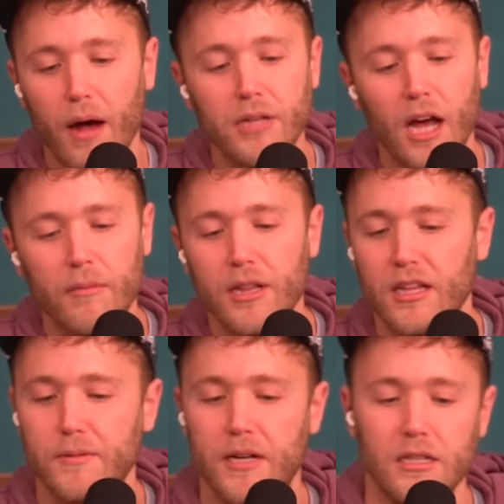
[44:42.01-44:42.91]
I'm talking about
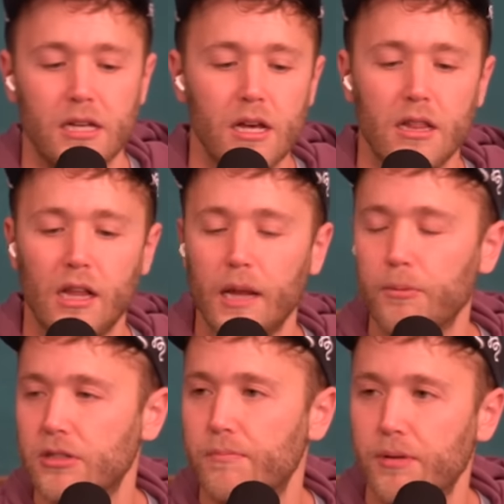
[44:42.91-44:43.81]
this because the
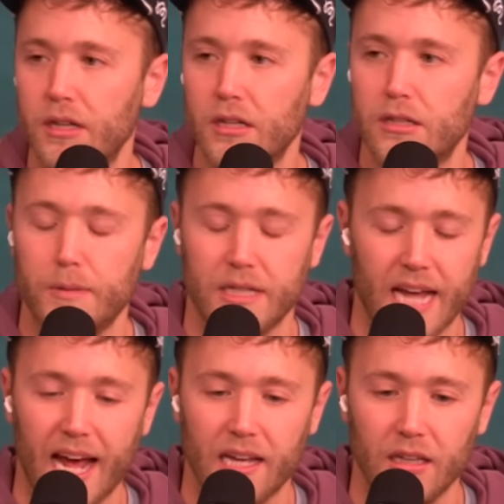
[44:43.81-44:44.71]
Clippers have been
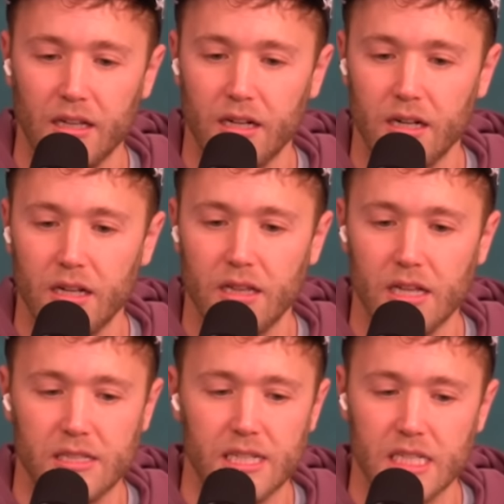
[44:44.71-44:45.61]
spectacular
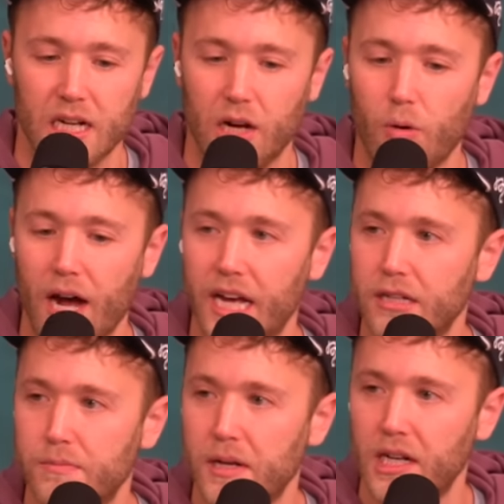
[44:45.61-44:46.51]
this season. Kawhi
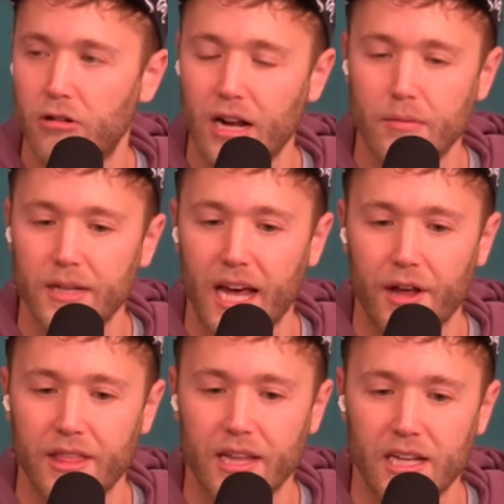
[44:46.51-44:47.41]
has been incredibly
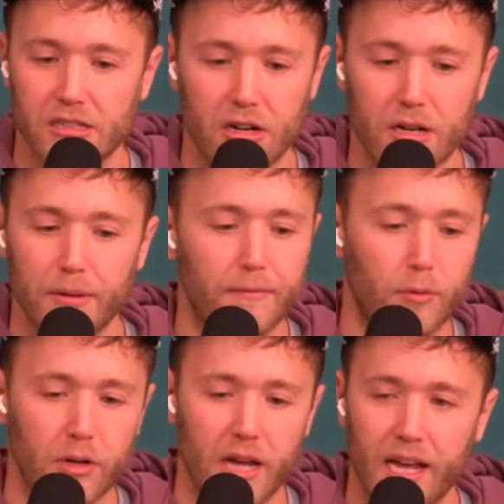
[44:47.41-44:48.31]
healthy. He's already played
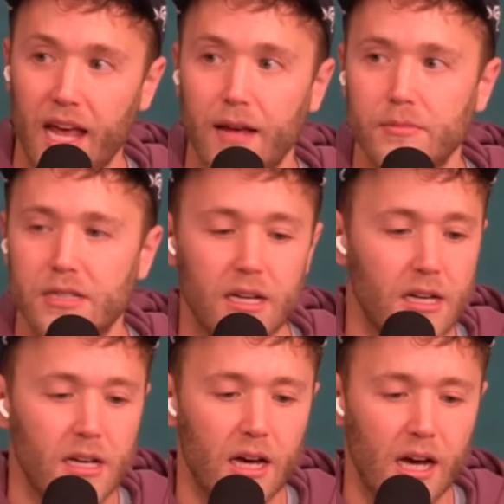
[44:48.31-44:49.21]
48 games.
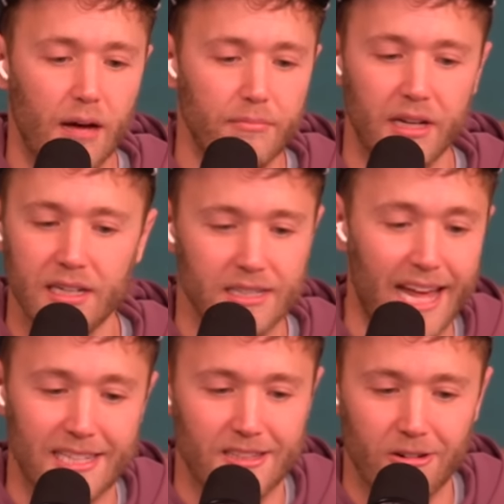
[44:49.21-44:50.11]
Um, in his
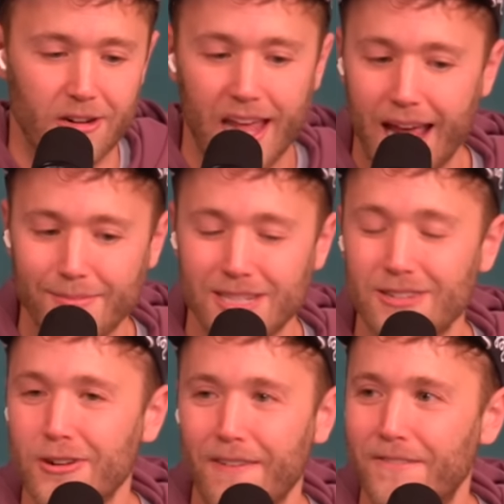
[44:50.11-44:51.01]
last 30 games, he's
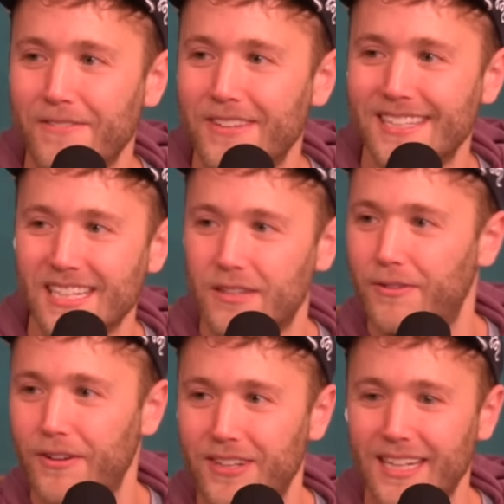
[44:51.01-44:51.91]
shooting 56,
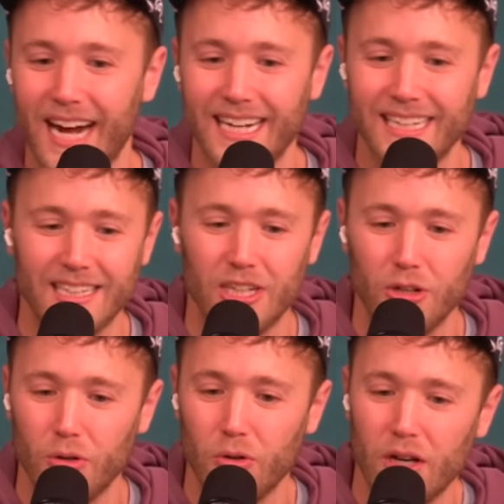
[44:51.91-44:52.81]
50,
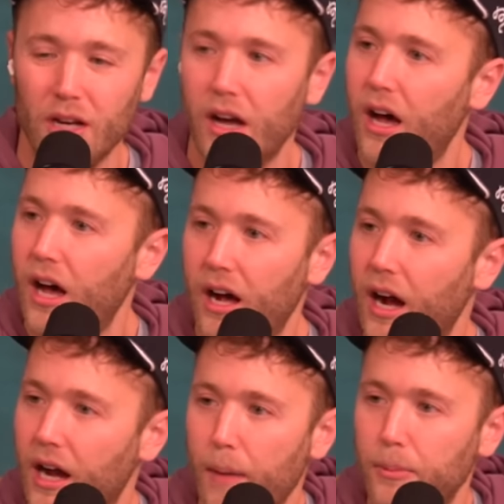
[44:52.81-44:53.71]
92. Uh,
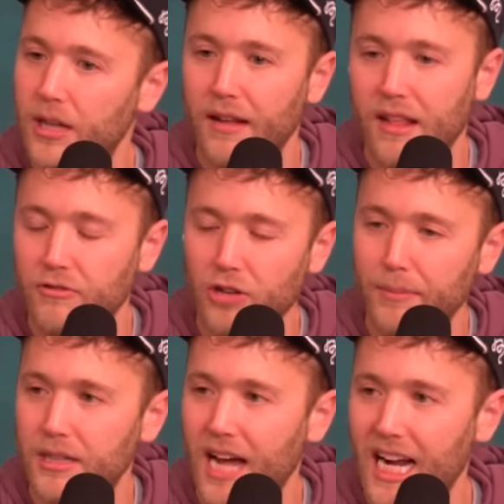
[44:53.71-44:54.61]
a couple, uh, they've
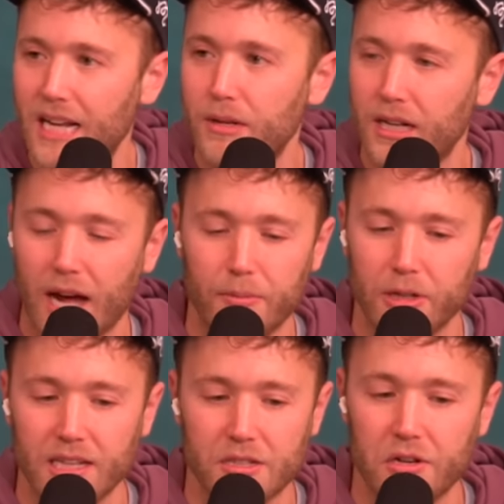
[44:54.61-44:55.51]
dropped a tiny bit. A couple
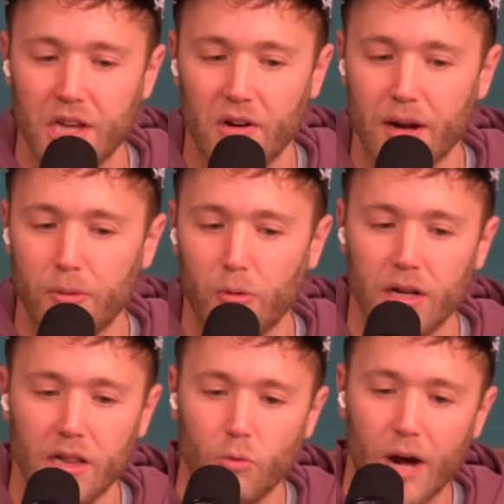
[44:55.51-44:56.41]
days ago, they were number
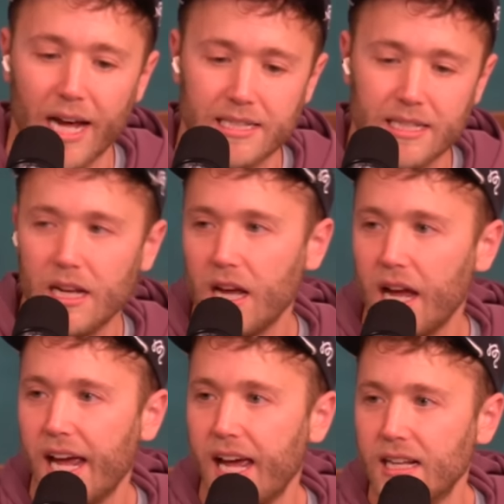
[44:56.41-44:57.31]
one in the West,
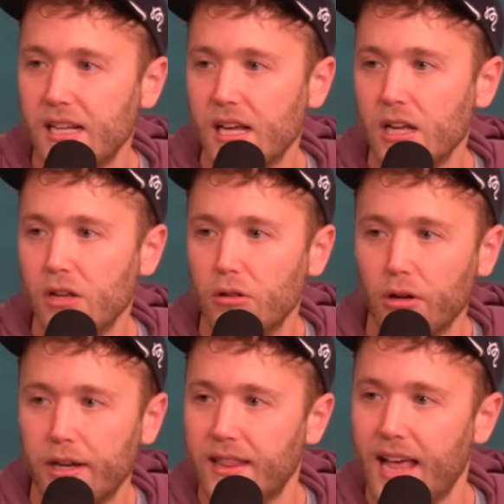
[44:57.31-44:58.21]
and you
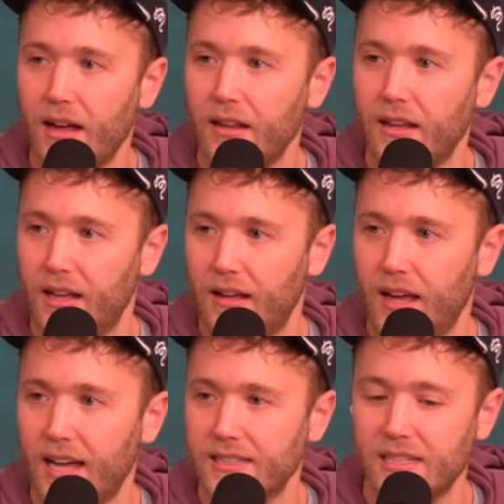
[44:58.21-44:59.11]
look at that
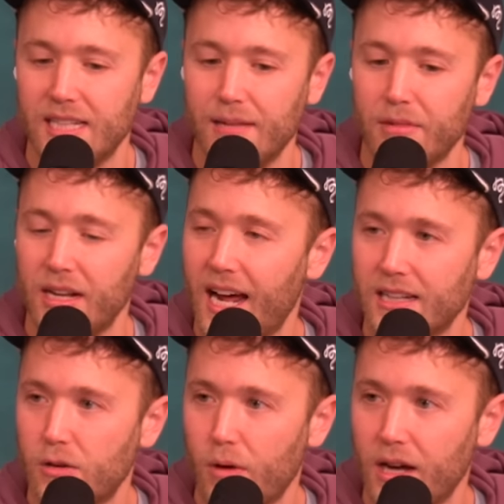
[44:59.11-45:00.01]
as a team that
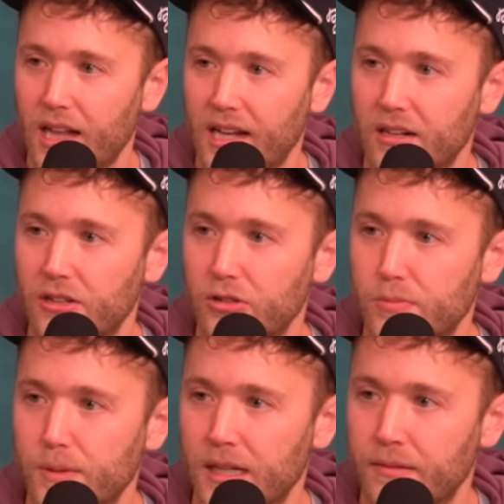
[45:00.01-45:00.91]
has Kawhi Leonard, who's
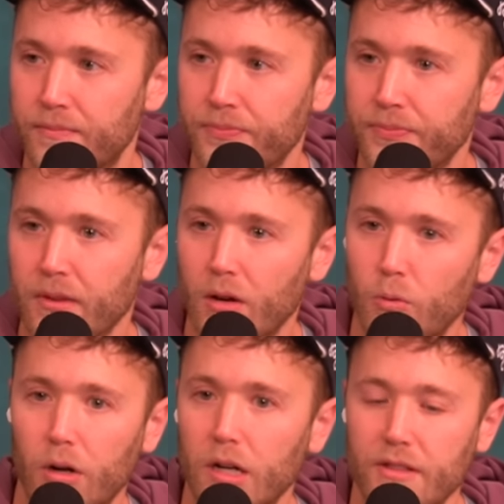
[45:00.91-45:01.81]
been
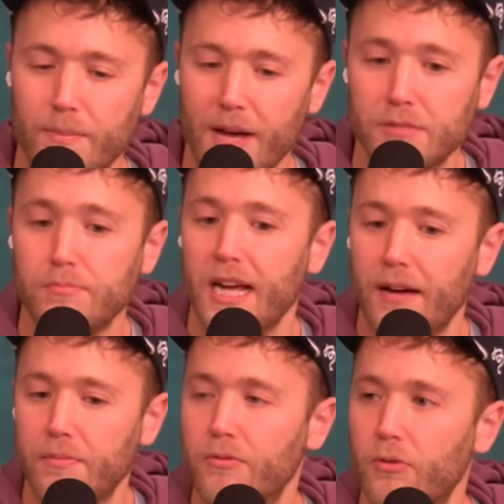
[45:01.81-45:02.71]
one of the best
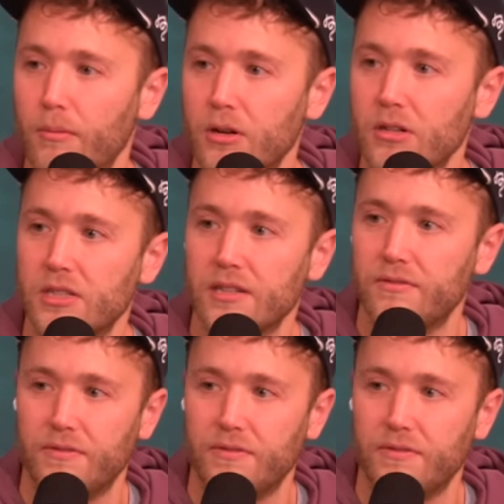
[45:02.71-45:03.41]
playoff performers of